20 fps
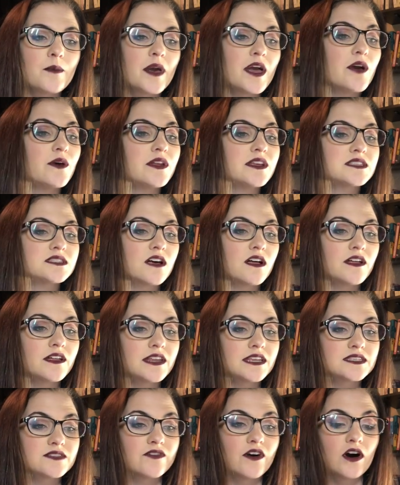peyote
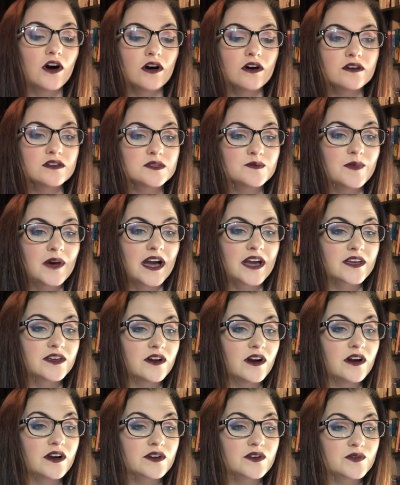solidities of halls,
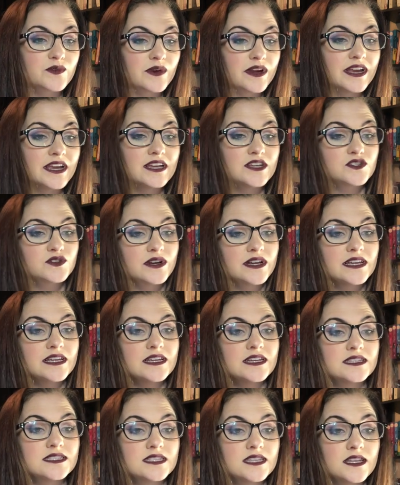backyard green
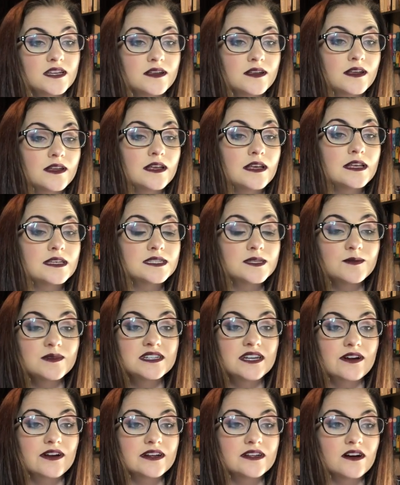trees,
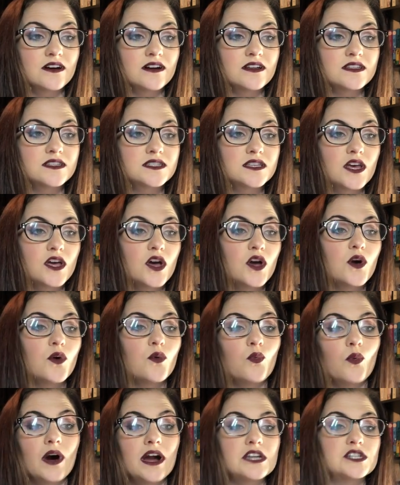cemetery dawns,
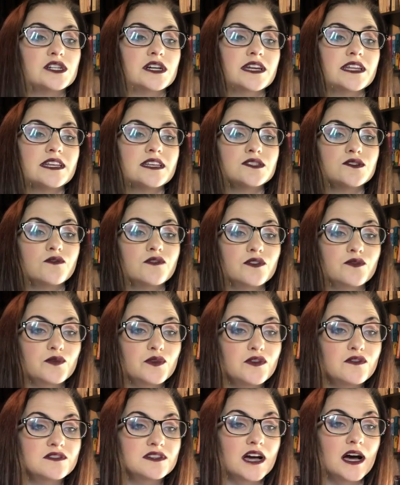wine drunkenness over the
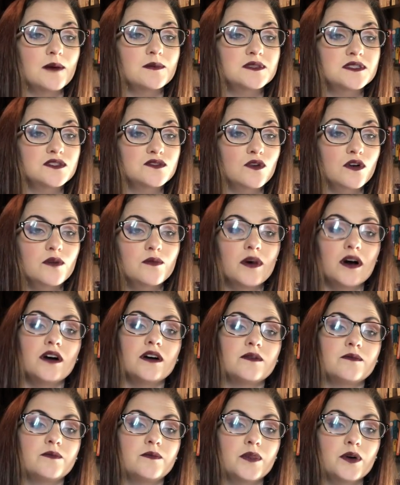rooftops,
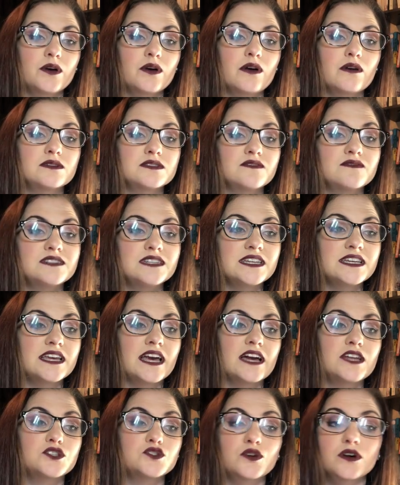store-bought burros of
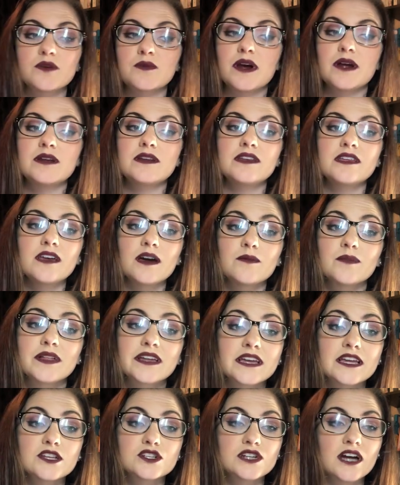tea-head joyride, neon
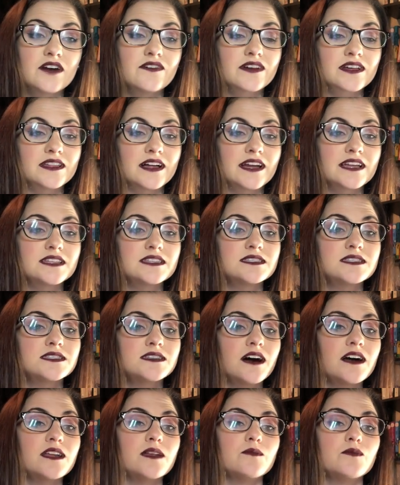blinking traffic lights,
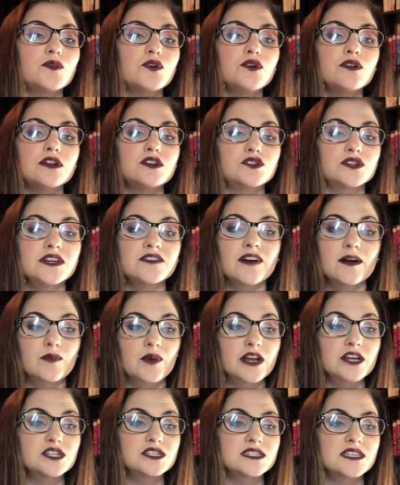sun and moon and tree
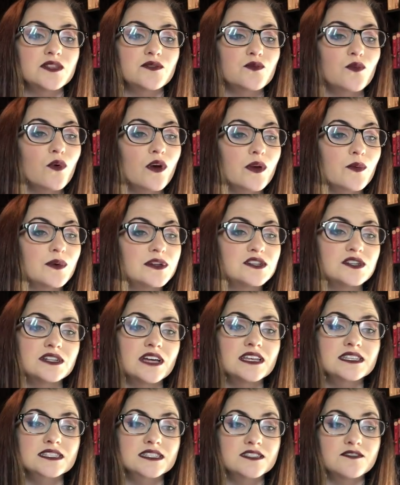vibrations in the roaring winter
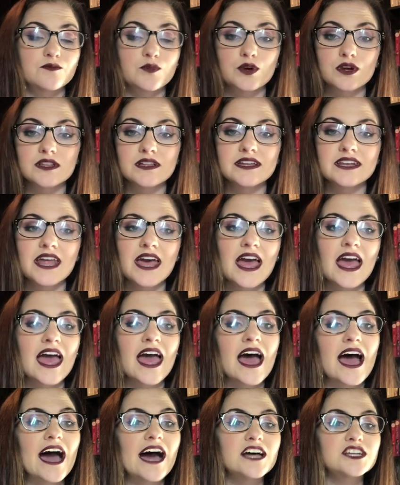dusks of Brooklyn,
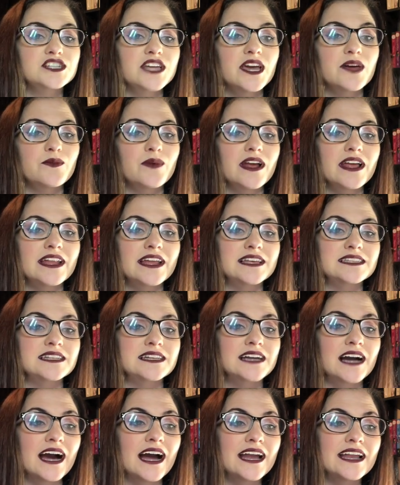ash can rannings
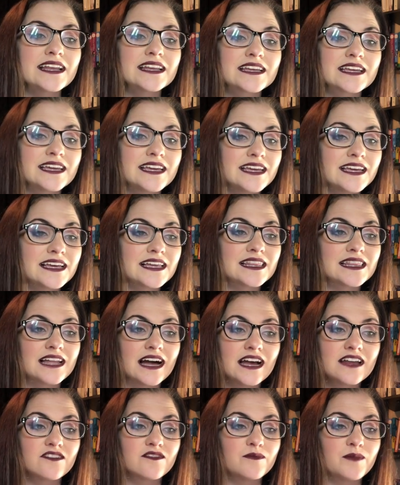and kind king
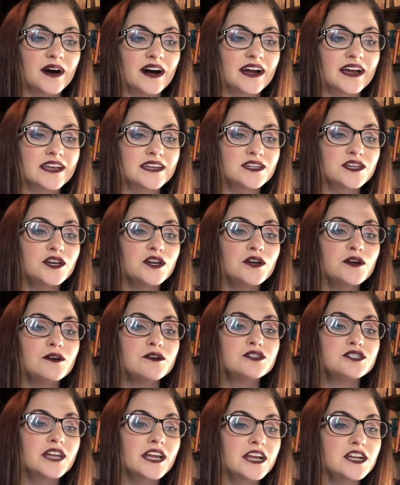light of mind,
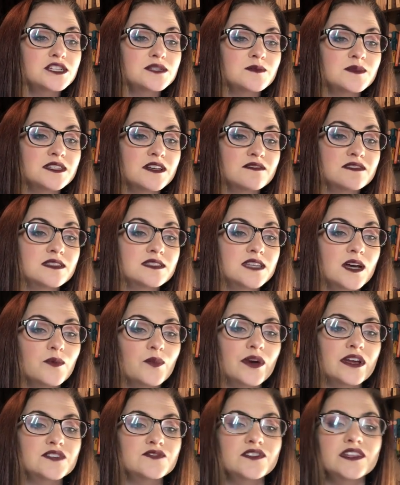who changed themselves to
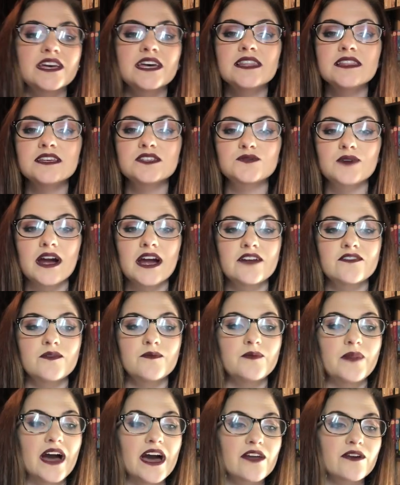subways for the endless ride
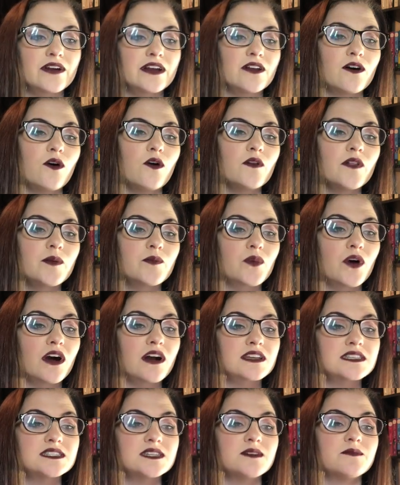from Battery to Holy
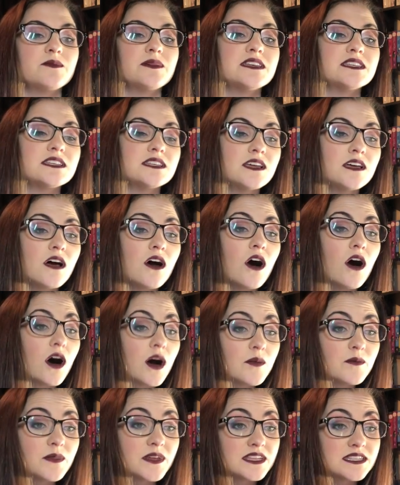Bronx
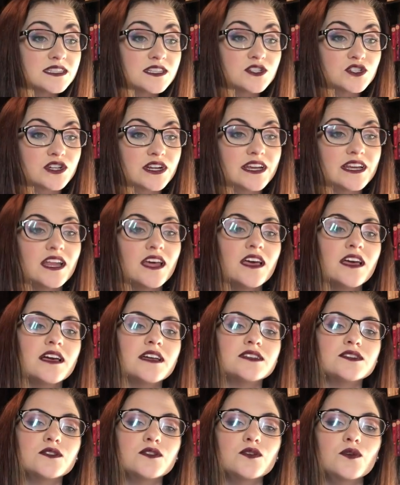on Benzedrine
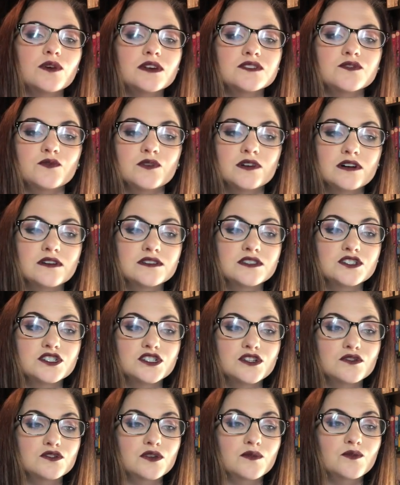until the noise of wheels and
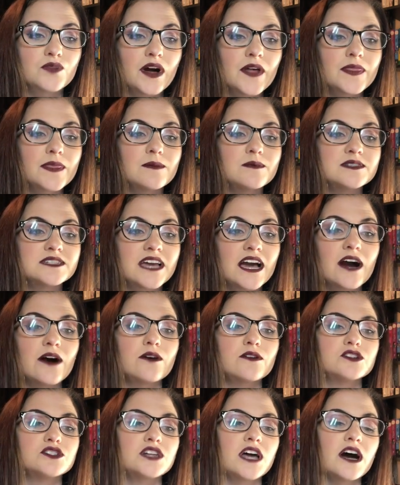children brought them
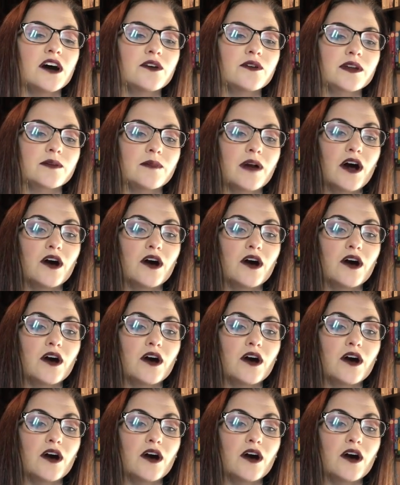down, shouting